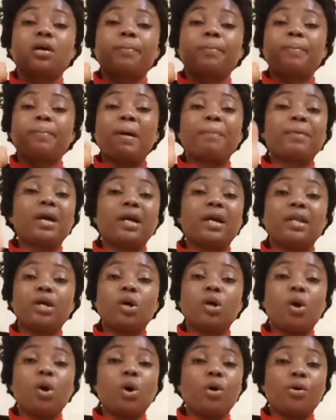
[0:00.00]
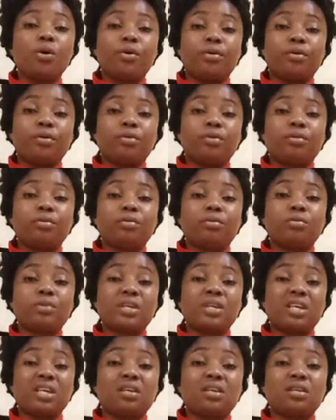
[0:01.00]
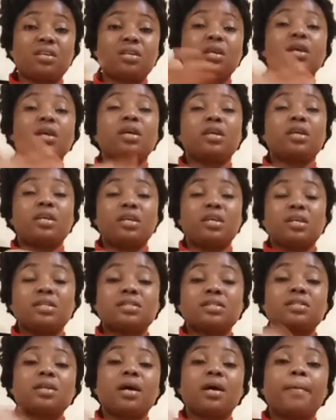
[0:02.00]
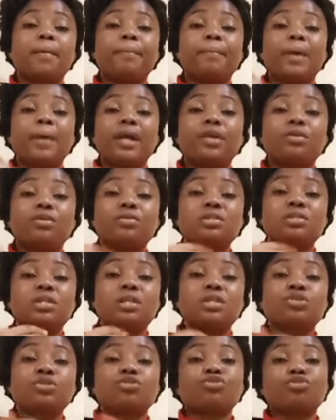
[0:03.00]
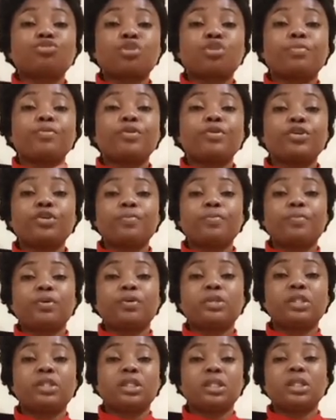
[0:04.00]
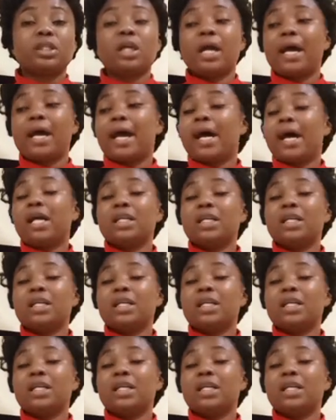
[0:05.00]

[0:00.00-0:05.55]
palm kernel oil. Okay, yes, by using it to rub on your body, and